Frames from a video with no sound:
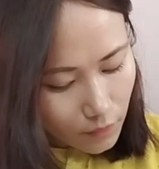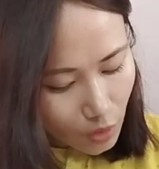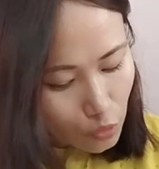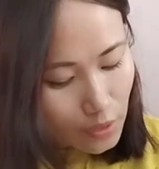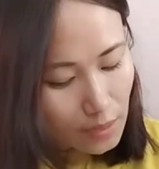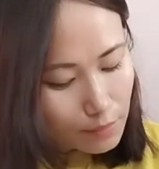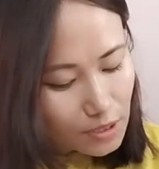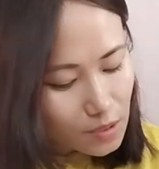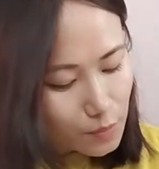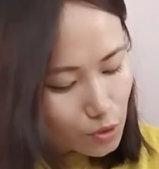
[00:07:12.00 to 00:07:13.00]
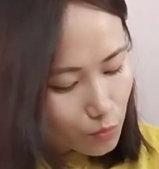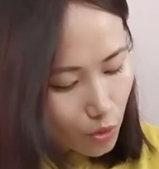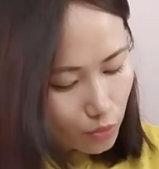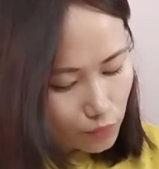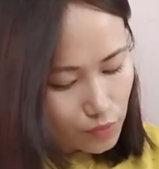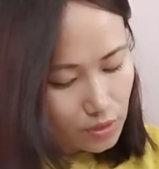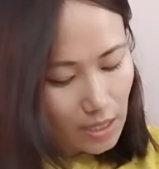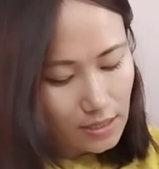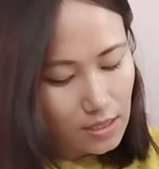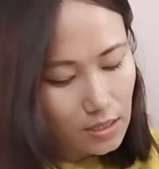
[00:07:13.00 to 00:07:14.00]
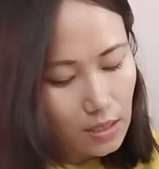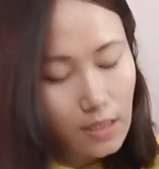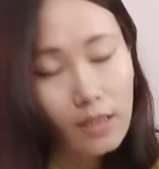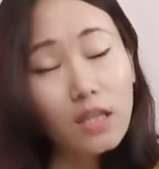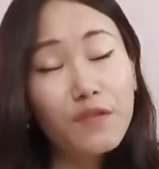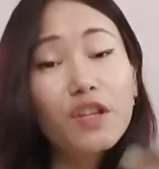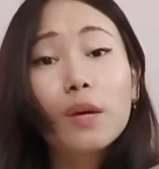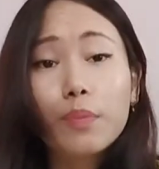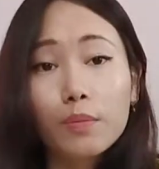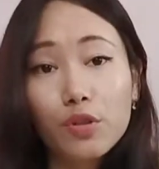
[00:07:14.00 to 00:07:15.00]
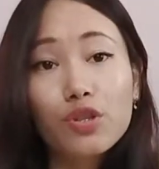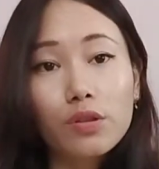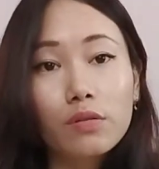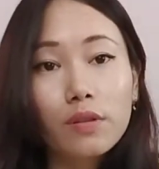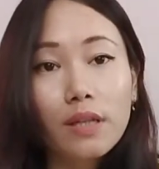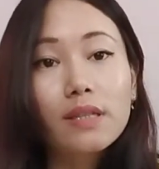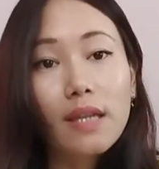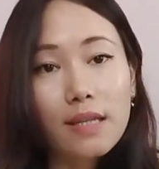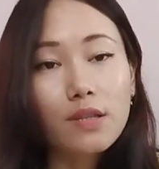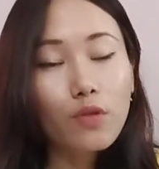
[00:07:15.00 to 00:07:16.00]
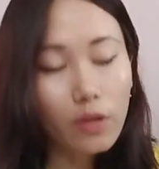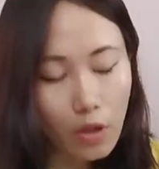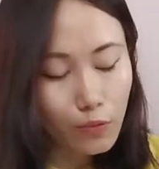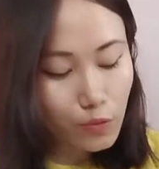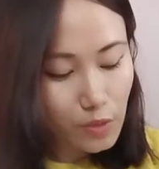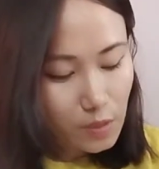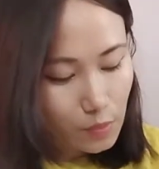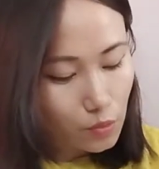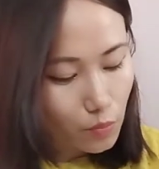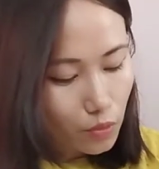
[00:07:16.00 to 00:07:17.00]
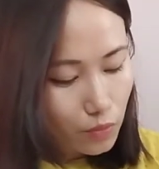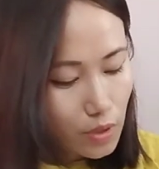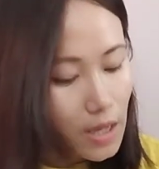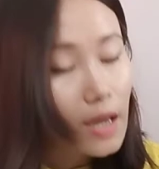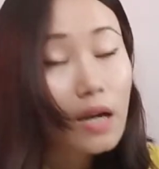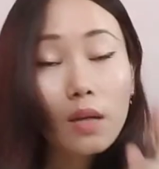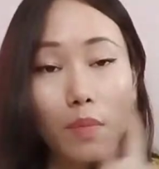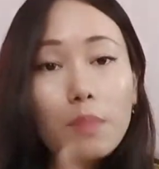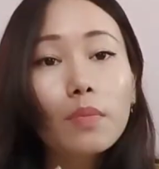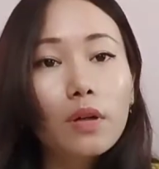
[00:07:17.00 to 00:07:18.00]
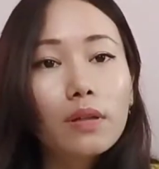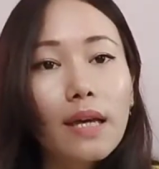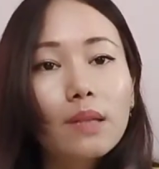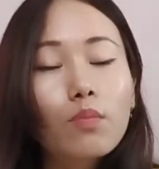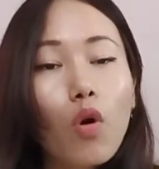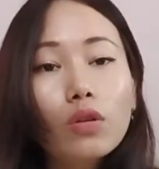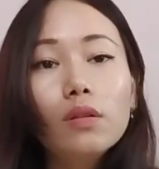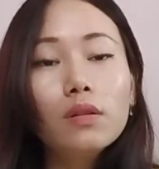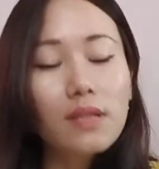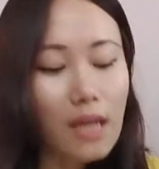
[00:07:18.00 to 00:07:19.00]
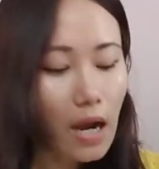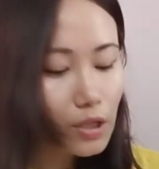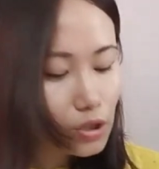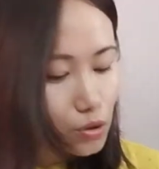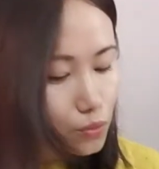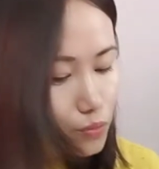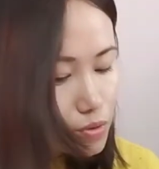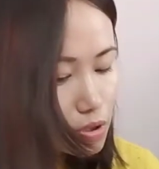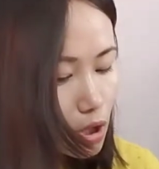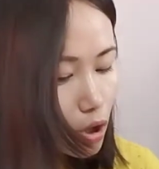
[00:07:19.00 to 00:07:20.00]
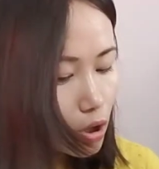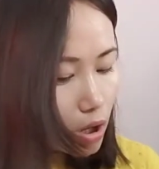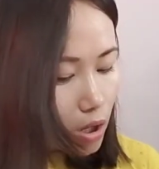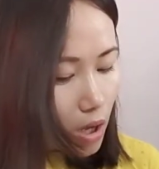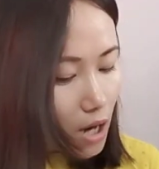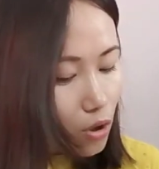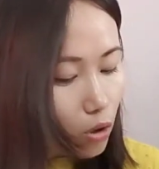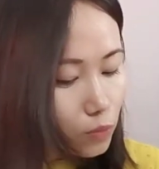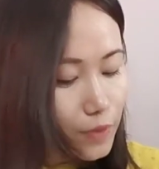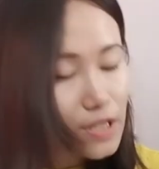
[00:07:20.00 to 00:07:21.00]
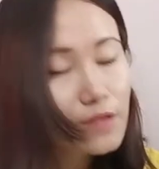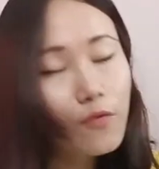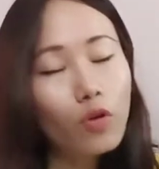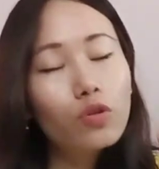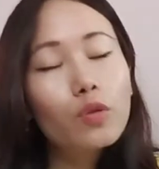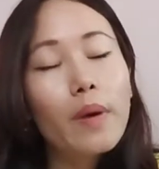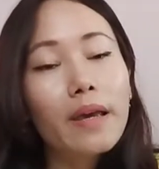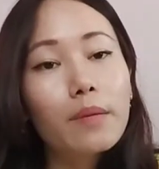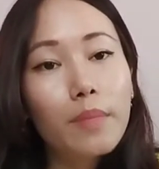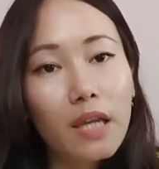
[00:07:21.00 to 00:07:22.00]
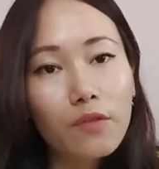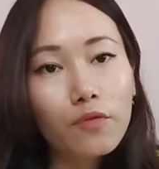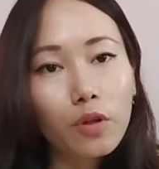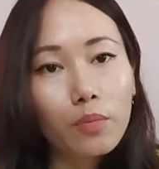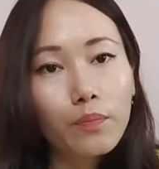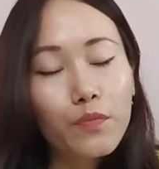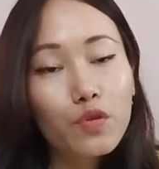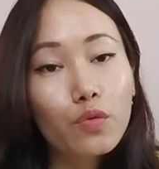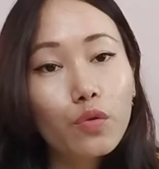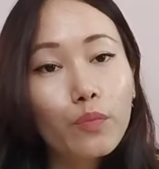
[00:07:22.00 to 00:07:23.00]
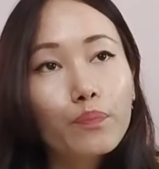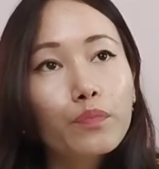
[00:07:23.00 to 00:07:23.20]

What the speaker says: You can meet me tomorrow. So that is giving a permission that yes, you are allowed to meet me tomorrow. Remember that modals are used, are always followed by a main verb. So